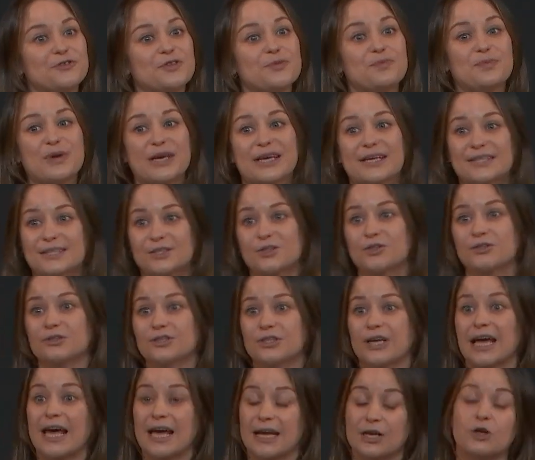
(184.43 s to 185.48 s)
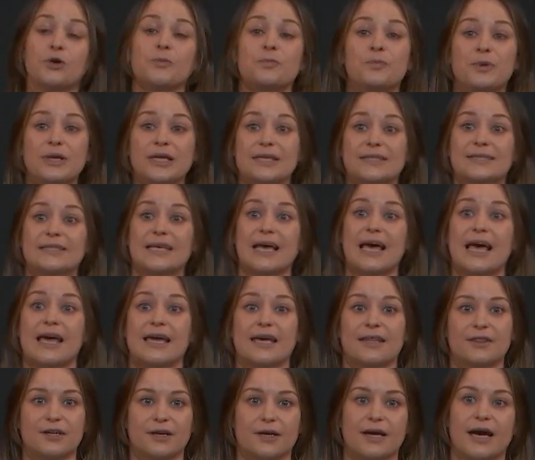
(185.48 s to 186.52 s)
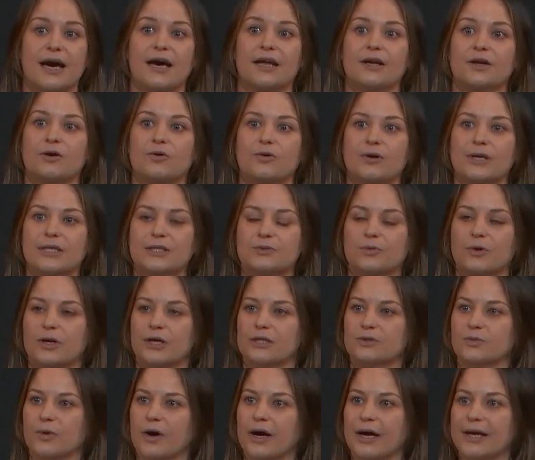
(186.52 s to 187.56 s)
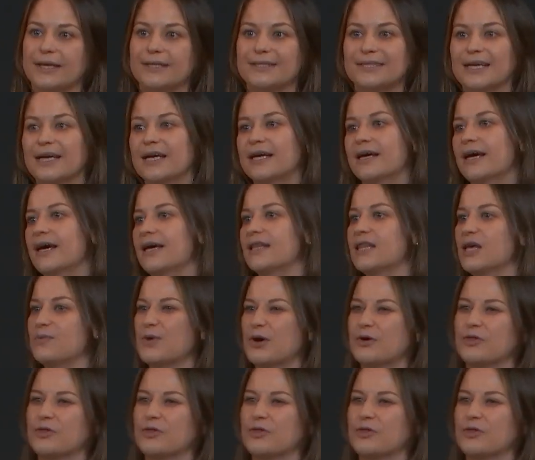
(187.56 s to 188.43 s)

biggest companies in their categories worldwide. They both